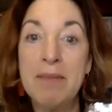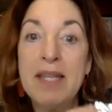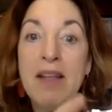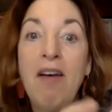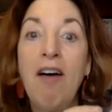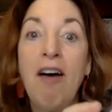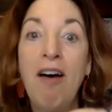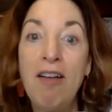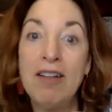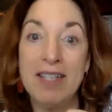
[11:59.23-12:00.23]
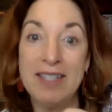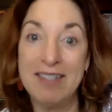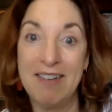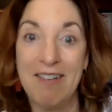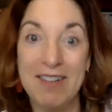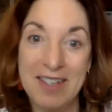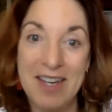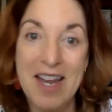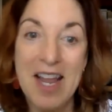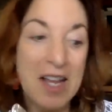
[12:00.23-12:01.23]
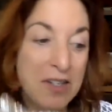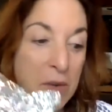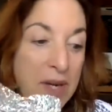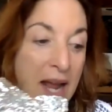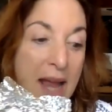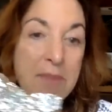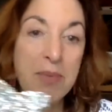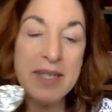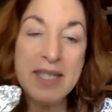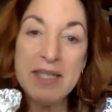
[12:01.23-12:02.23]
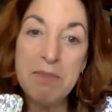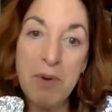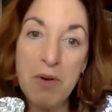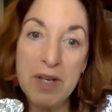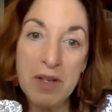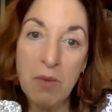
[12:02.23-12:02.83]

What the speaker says: in the hull it's called. So when I put this boat in the